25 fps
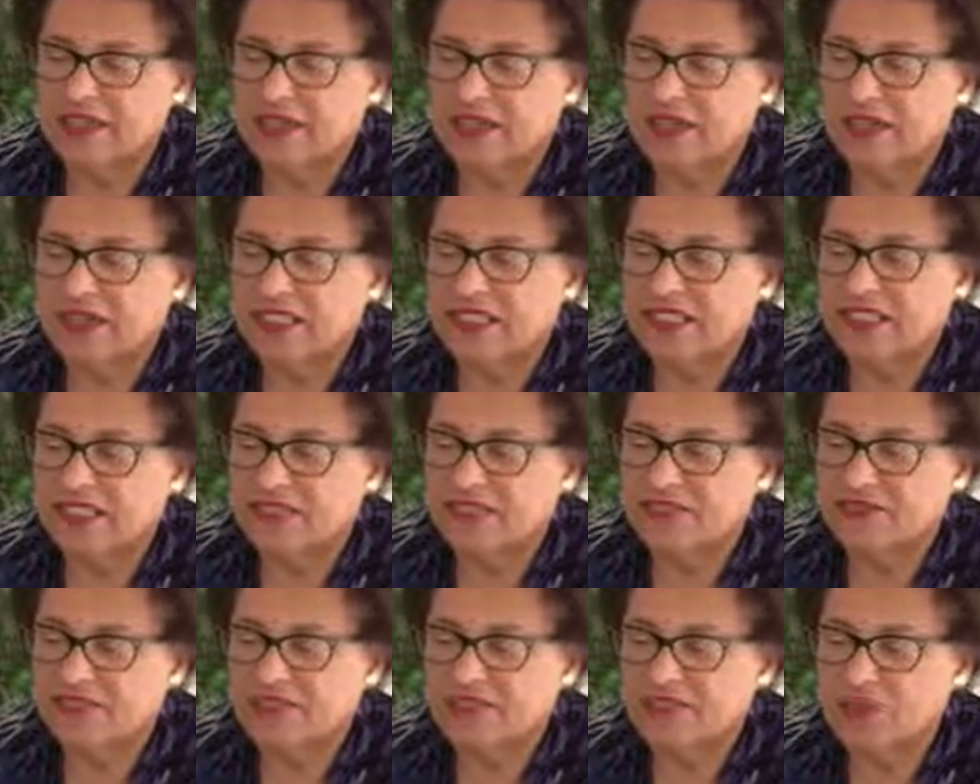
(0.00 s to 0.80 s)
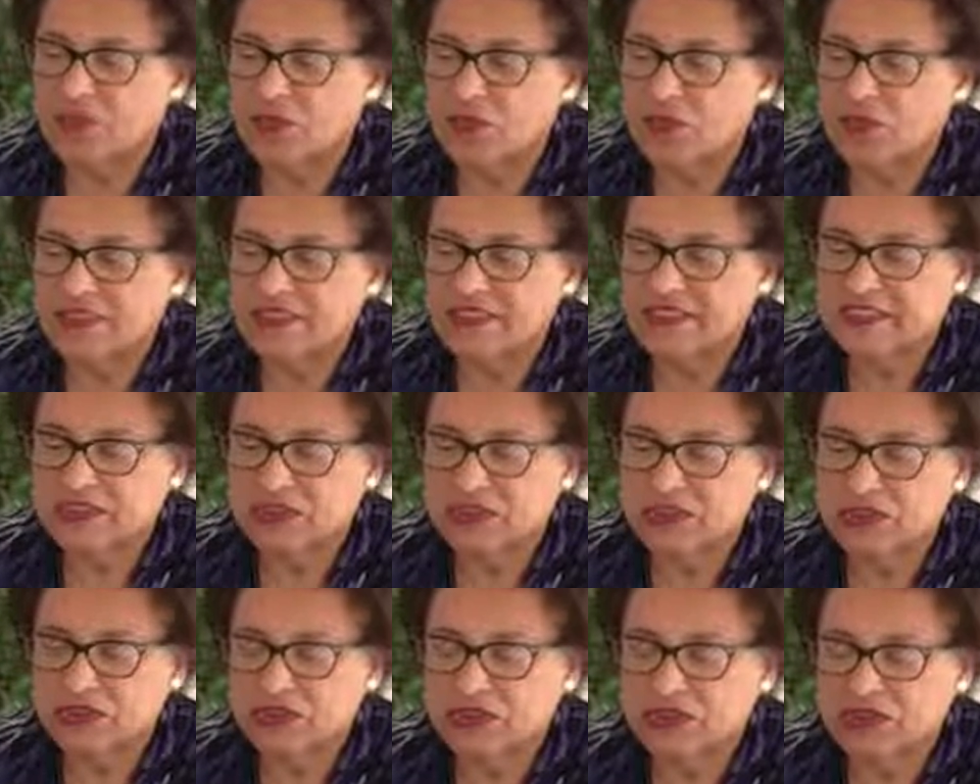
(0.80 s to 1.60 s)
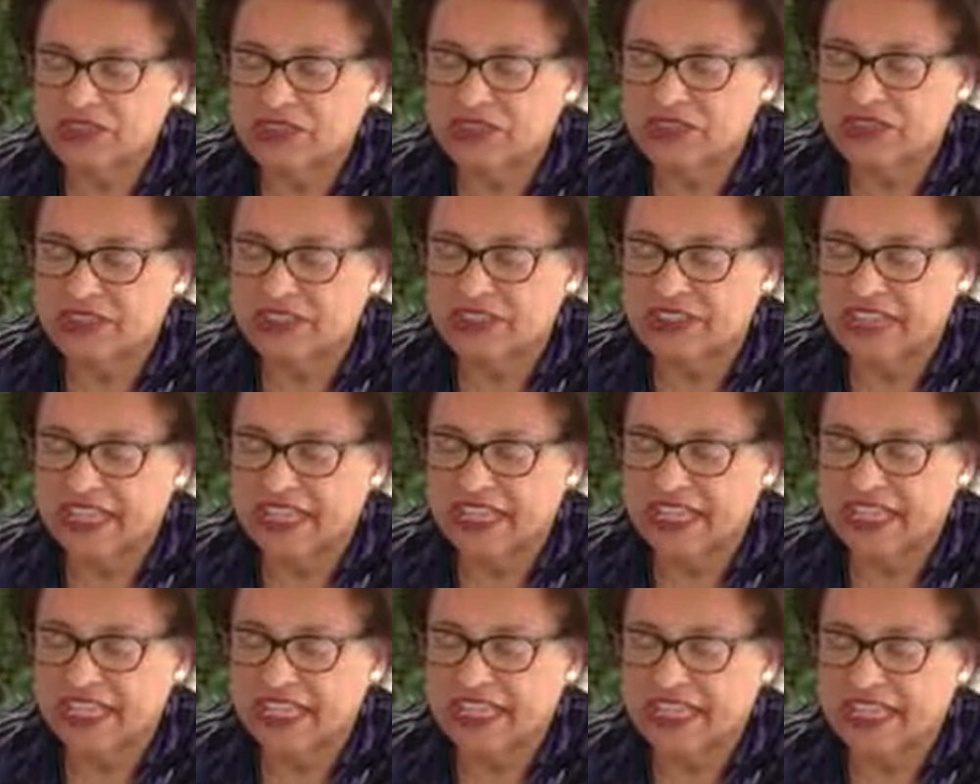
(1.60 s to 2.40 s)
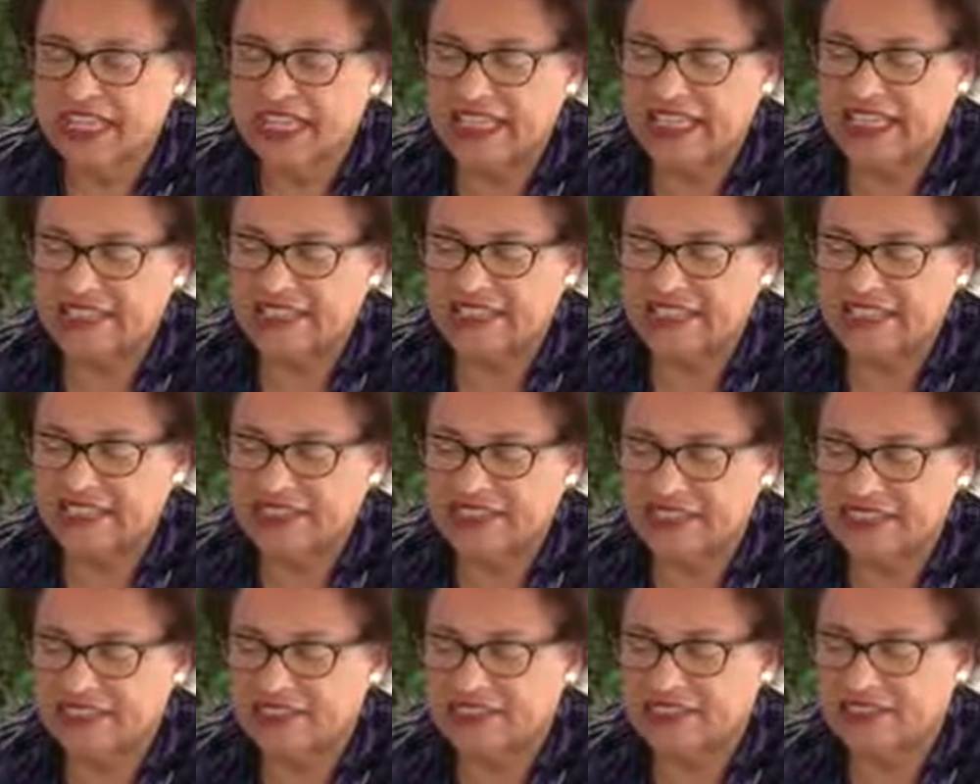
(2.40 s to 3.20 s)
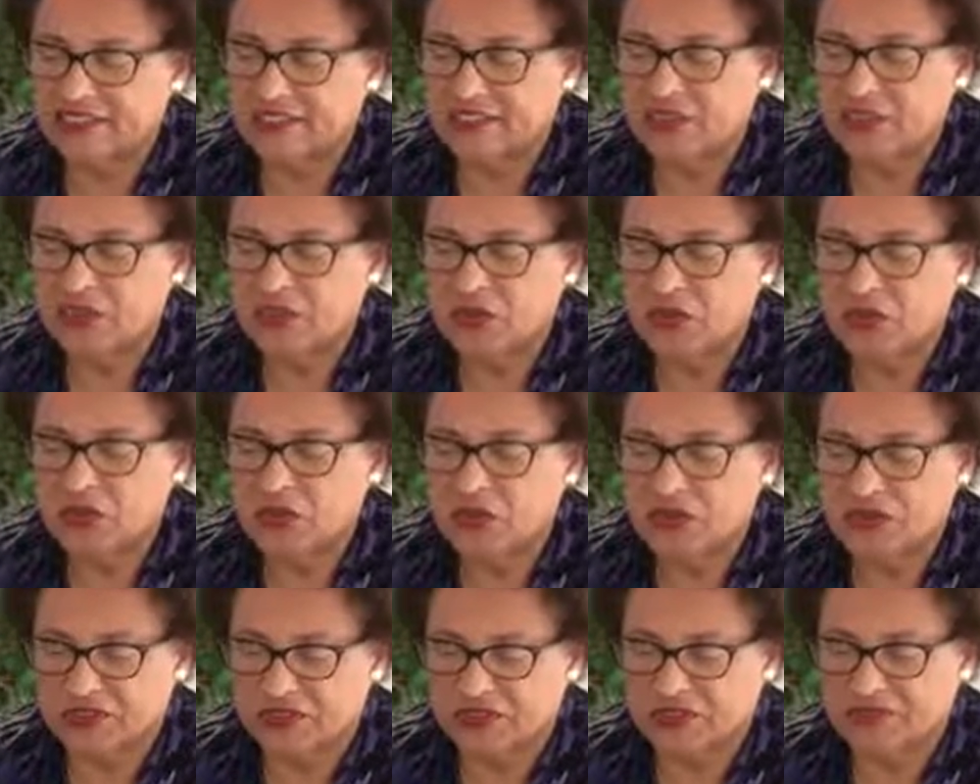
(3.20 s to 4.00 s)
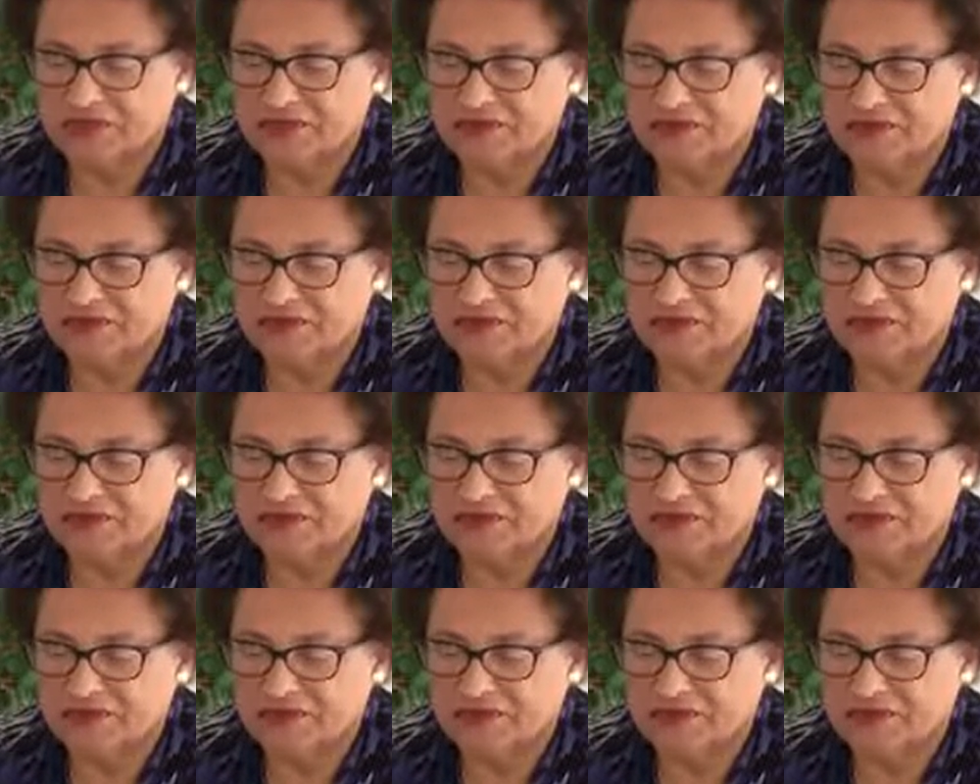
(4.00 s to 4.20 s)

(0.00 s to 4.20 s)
my life is always in motion and in order.